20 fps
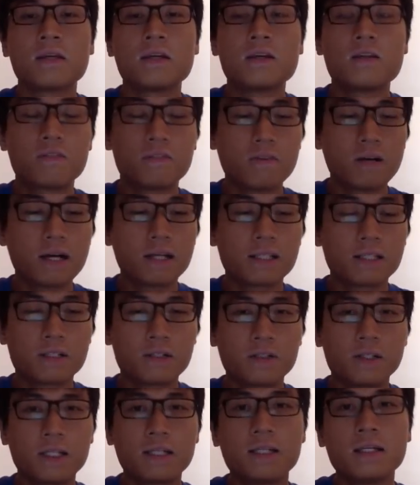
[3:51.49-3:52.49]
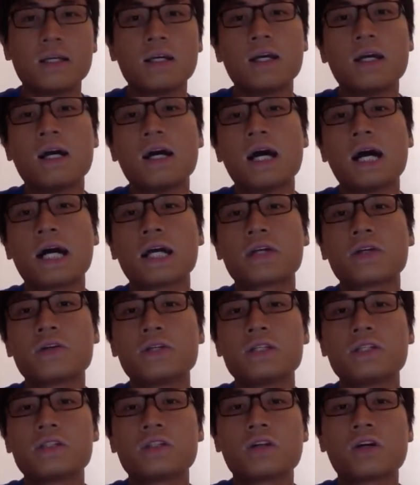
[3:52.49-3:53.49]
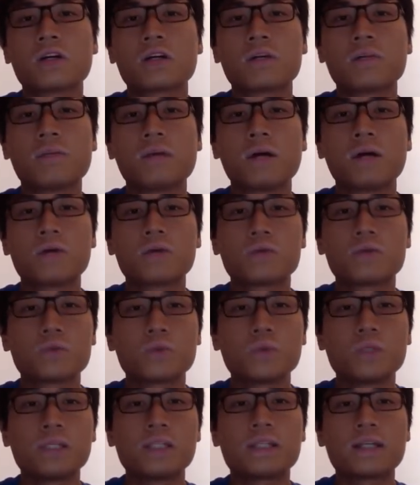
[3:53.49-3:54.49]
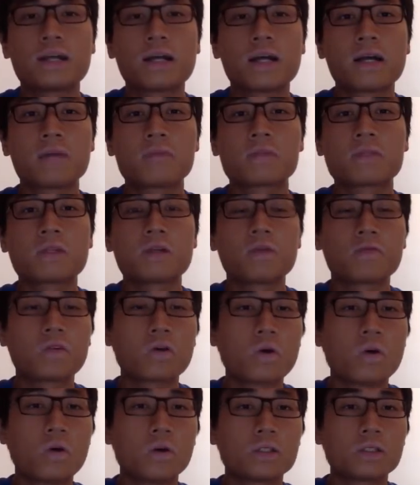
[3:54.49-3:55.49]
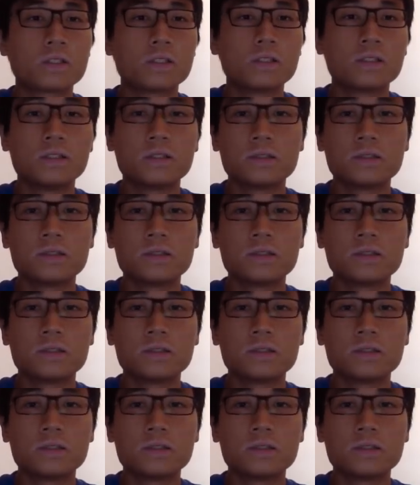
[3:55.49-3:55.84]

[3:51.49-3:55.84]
Finally, I'm going to talk about 3 types of court.